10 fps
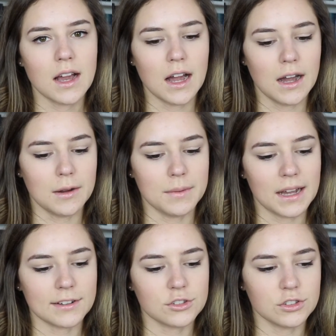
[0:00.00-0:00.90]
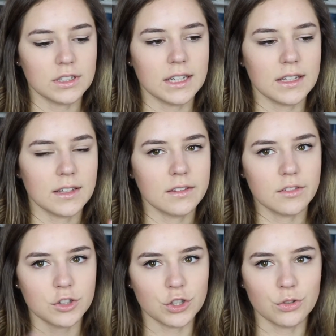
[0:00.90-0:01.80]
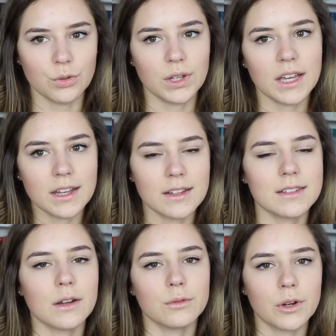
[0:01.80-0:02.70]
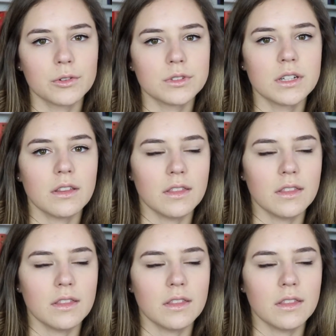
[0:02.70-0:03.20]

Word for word: um, actually the two kids that wrote